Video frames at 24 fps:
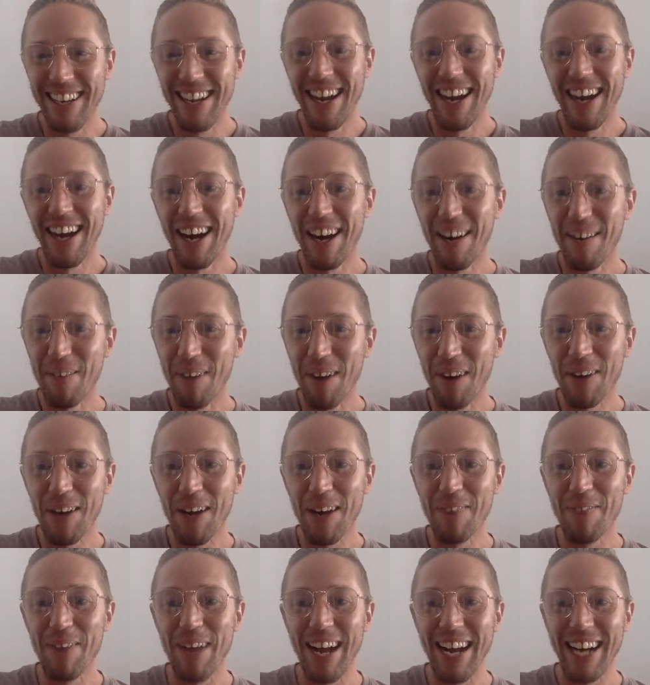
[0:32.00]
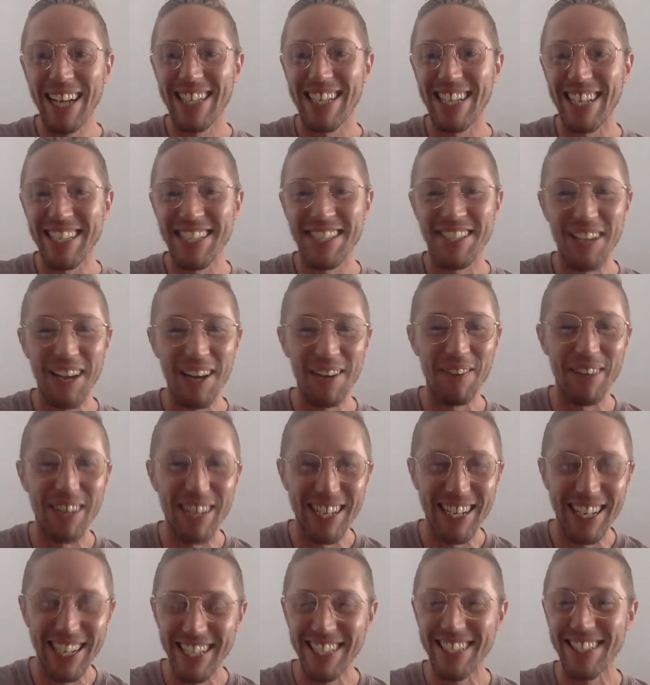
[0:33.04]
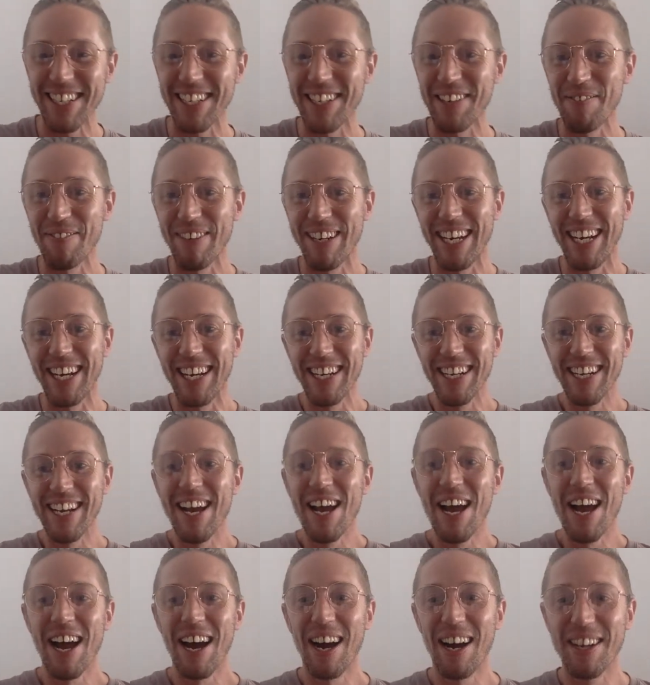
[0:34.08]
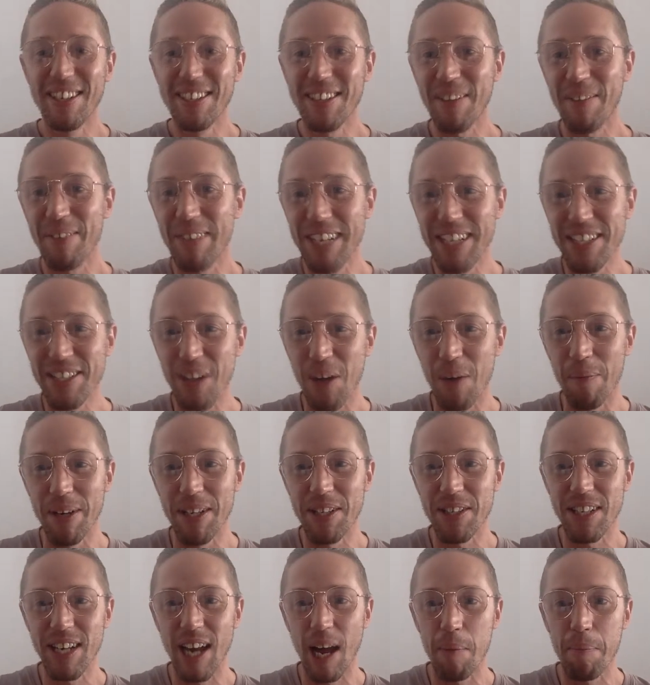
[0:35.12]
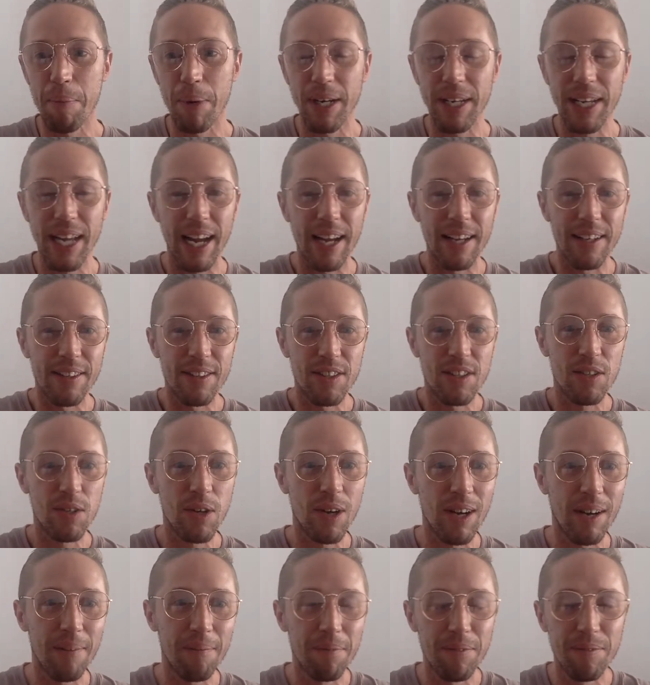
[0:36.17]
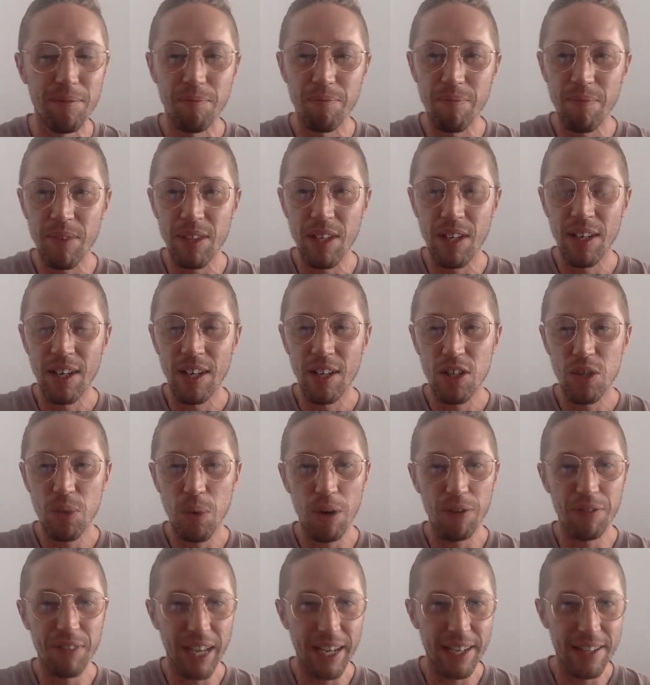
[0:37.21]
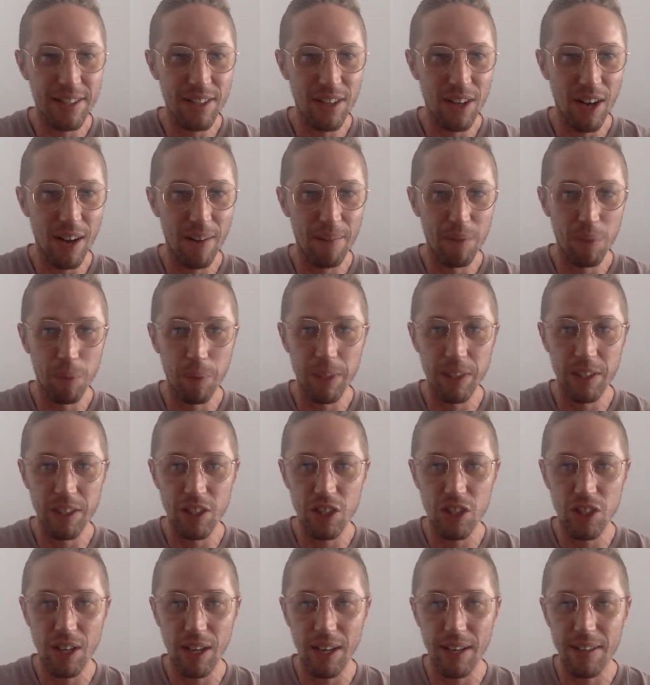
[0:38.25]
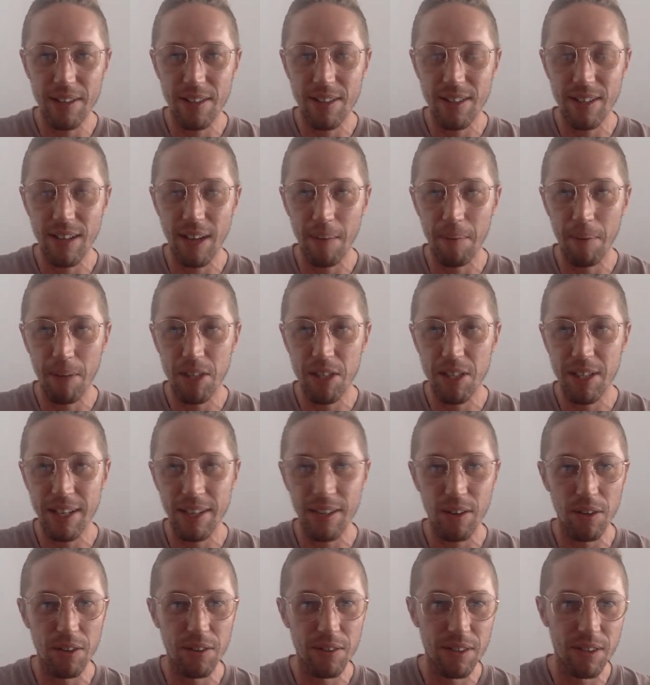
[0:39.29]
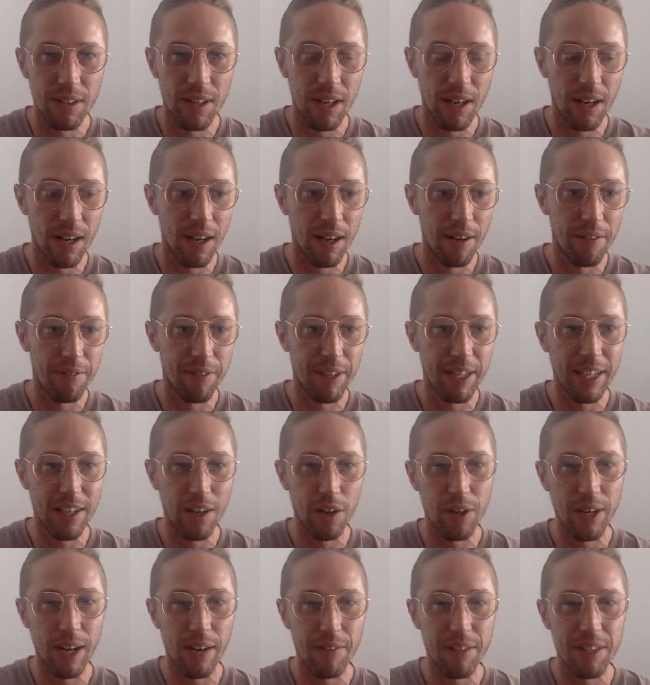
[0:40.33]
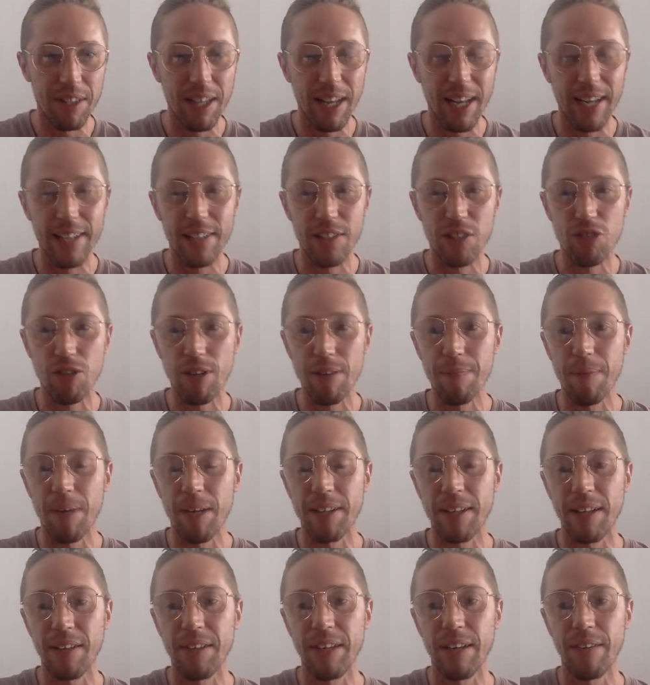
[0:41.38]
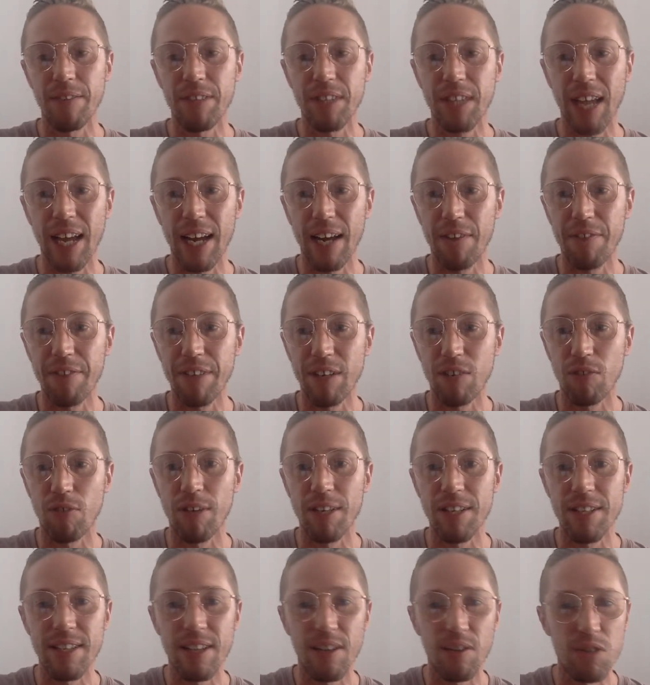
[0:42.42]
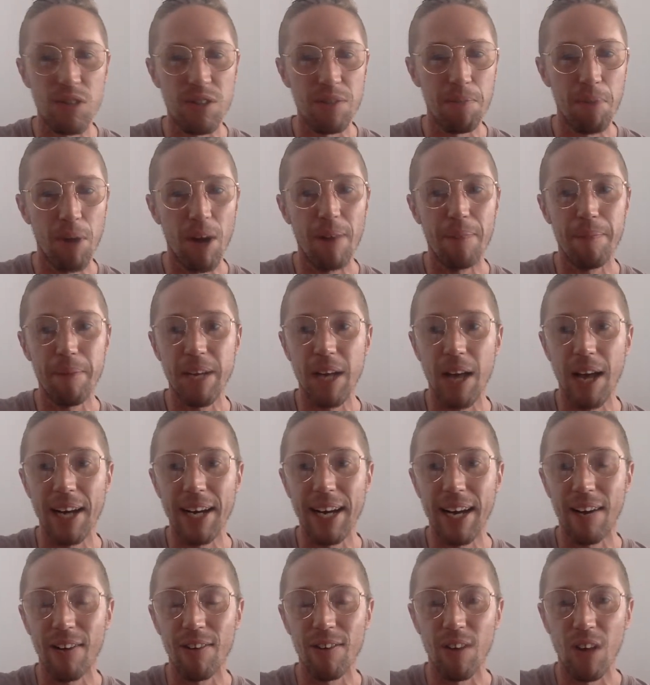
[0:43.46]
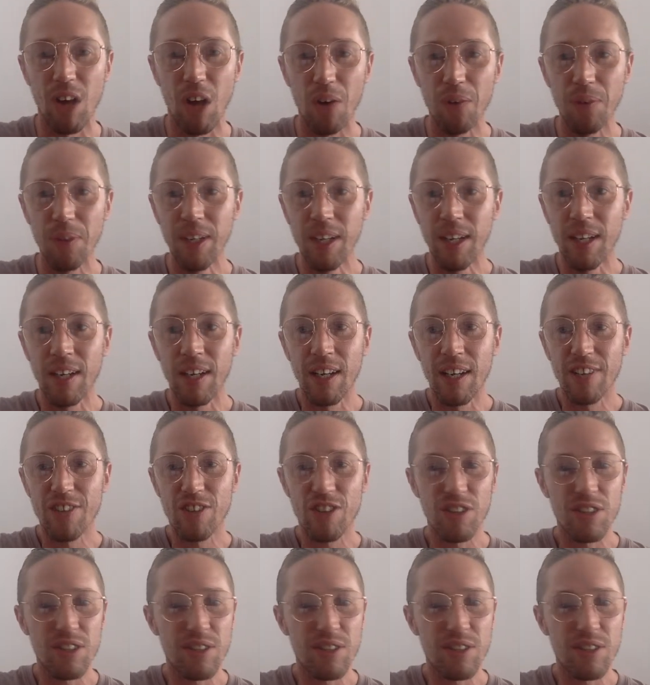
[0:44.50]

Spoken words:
I'll come back to some of these in a minute, some of these comments and that. But yeah, so, 12 days time, the window shuts. I said on a video the other day, a stream that I done the other day, I think Reece Nelson might be going out on loan. It's